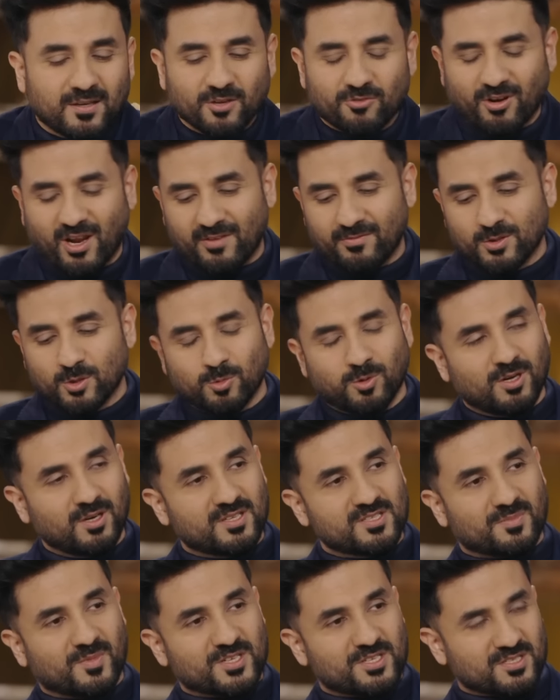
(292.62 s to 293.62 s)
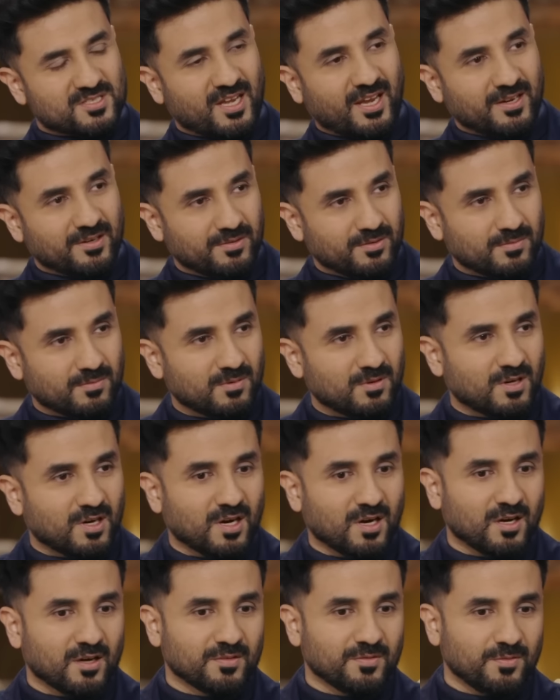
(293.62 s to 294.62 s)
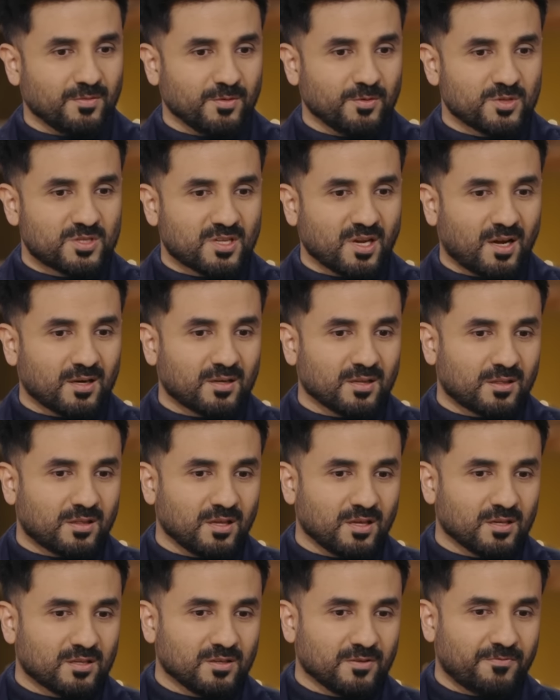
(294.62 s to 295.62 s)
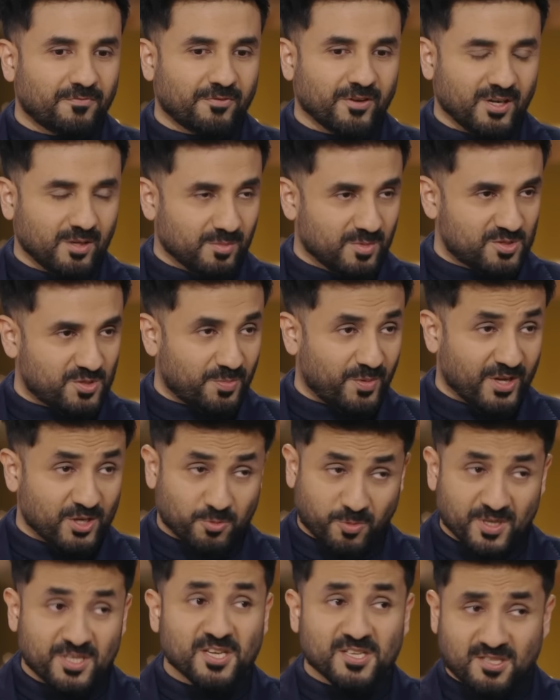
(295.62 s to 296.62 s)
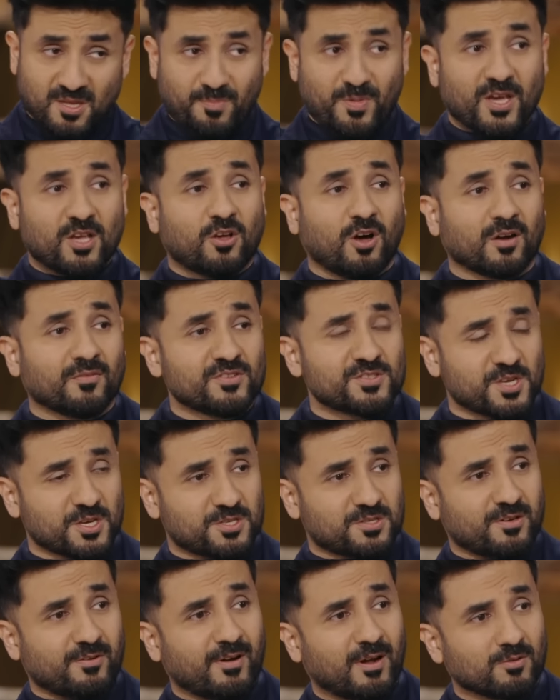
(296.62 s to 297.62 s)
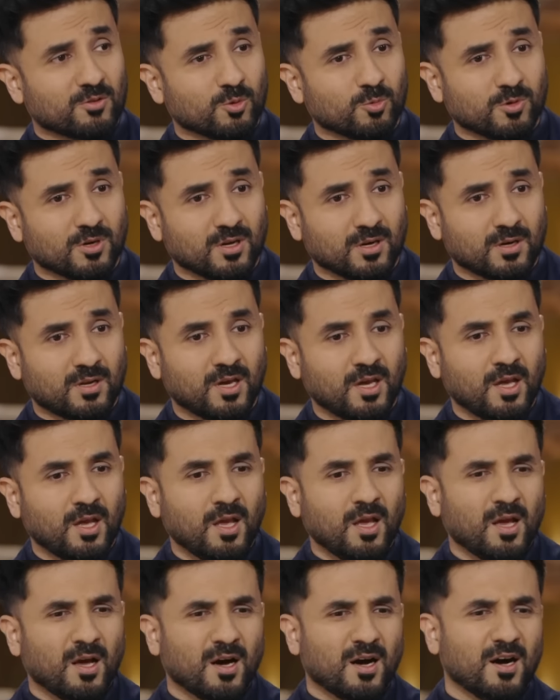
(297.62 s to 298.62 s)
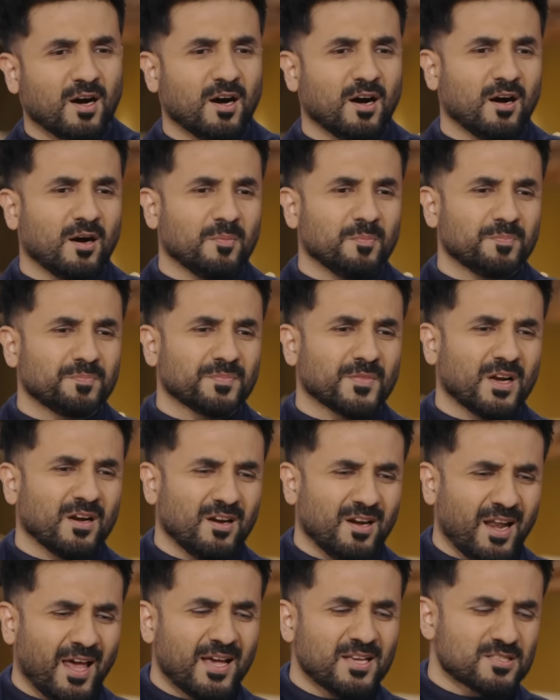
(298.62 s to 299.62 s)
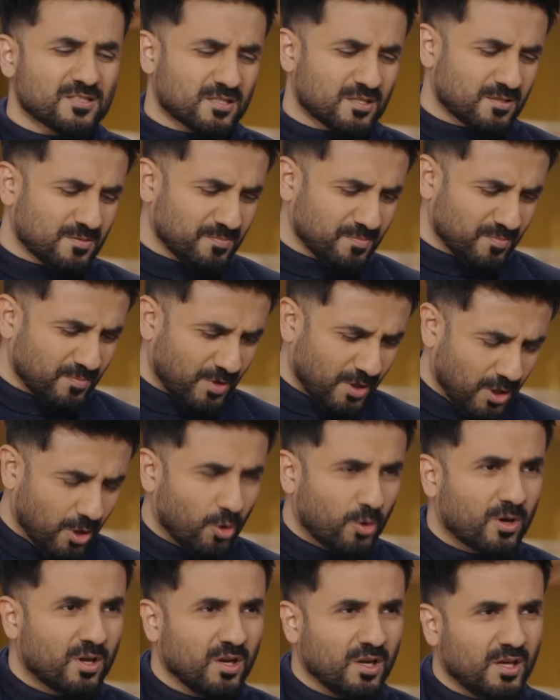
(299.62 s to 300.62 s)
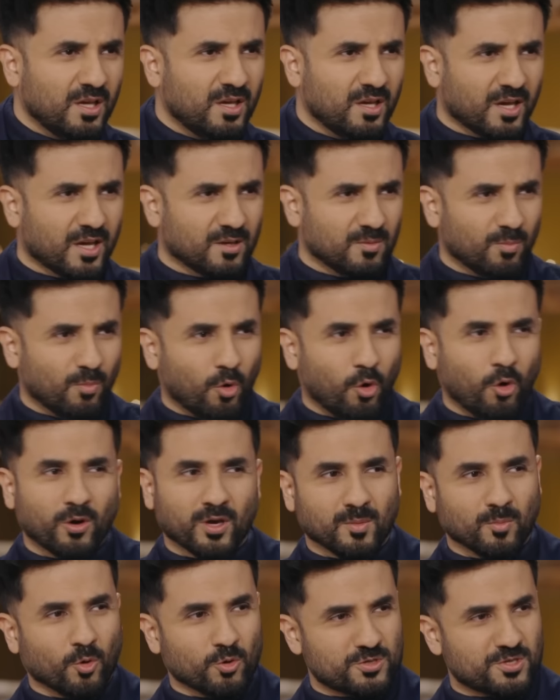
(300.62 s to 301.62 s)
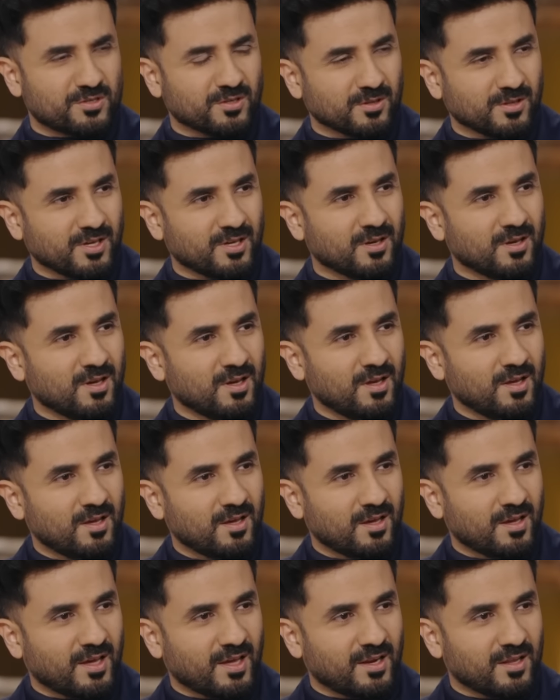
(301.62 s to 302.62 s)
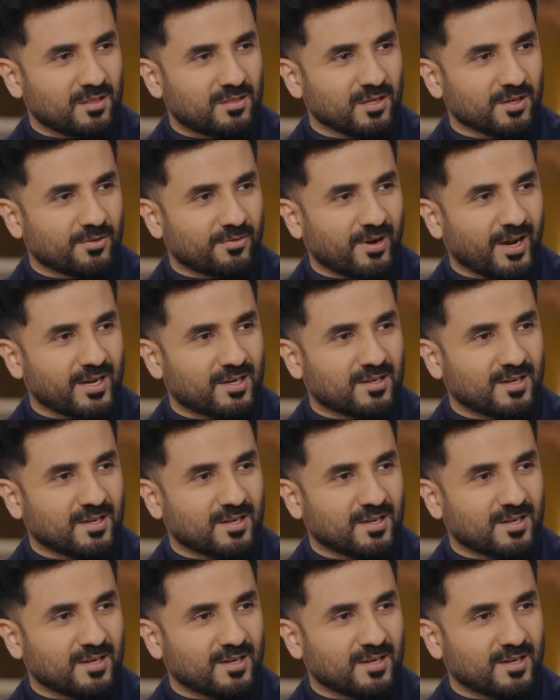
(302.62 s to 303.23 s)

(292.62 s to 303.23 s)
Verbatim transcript: to travel the world as much as I do, uh, you start to think of freedom of speech, which is the big conversation around the world, yeah. um, less locally and more emotionally. And I think right